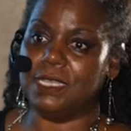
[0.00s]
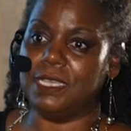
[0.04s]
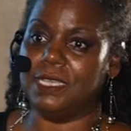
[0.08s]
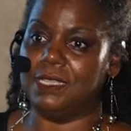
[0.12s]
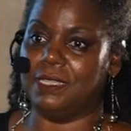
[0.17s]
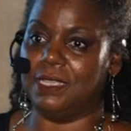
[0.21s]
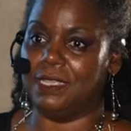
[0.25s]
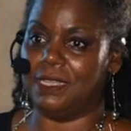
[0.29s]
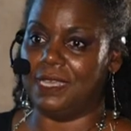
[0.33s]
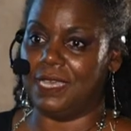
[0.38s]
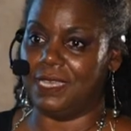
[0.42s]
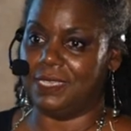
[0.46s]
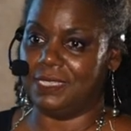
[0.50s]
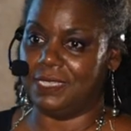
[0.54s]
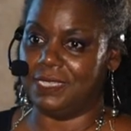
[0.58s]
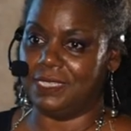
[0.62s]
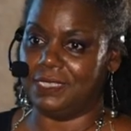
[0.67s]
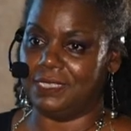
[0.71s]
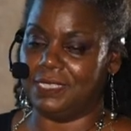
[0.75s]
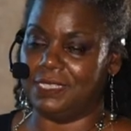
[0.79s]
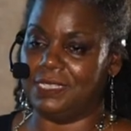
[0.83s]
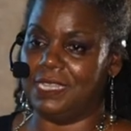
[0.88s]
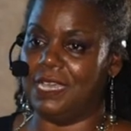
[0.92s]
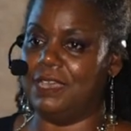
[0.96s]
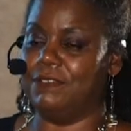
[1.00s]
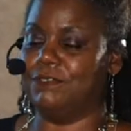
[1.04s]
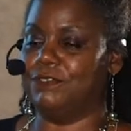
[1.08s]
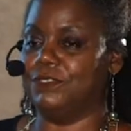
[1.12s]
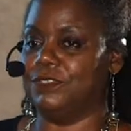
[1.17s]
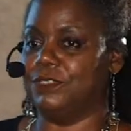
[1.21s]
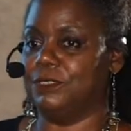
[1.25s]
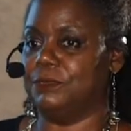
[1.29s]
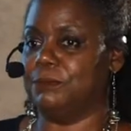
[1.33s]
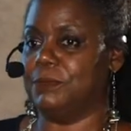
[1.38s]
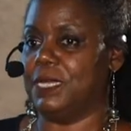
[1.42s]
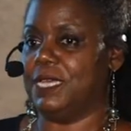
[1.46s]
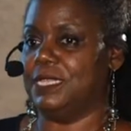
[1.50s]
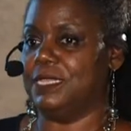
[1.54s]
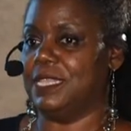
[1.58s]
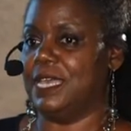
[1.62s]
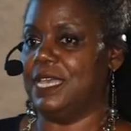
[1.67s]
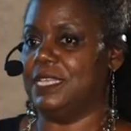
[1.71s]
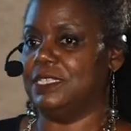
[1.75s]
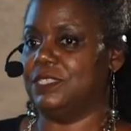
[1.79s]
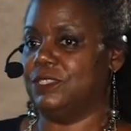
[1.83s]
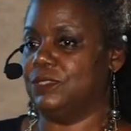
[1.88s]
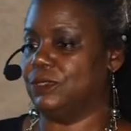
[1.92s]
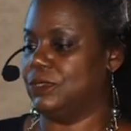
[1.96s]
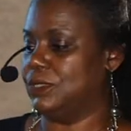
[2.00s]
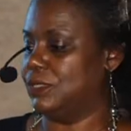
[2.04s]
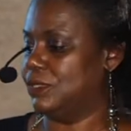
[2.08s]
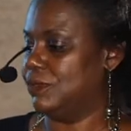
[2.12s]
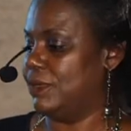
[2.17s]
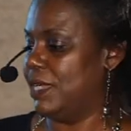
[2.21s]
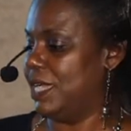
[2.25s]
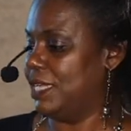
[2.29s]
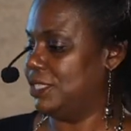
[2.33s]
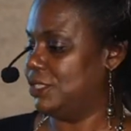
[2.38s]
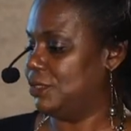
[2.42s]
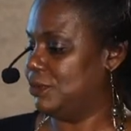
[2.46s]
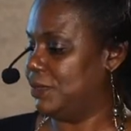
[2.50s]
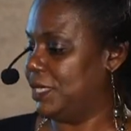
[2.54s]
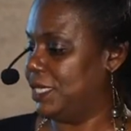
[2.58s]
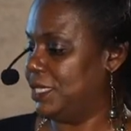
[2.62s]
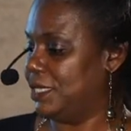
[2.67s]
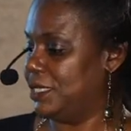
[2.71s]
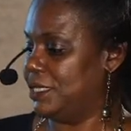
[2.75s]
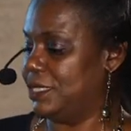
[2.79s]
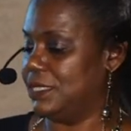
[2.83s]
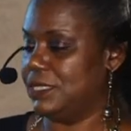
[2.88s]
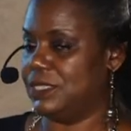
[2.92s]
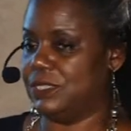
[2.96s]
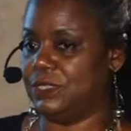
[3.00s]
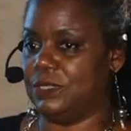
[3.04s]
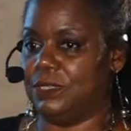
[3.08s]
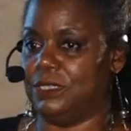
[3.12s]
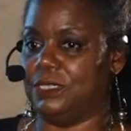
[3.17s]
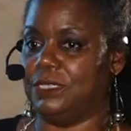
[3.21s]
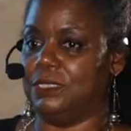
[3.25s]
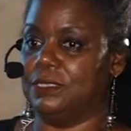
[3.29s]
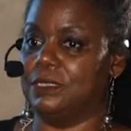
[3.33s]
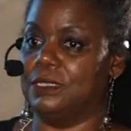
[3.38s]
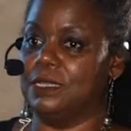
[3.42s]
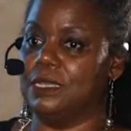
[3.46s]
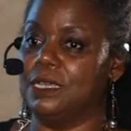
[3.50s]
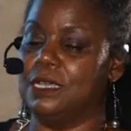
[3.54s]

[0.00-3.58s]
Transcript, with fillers: And then I kicked in after my last daughter graduated and started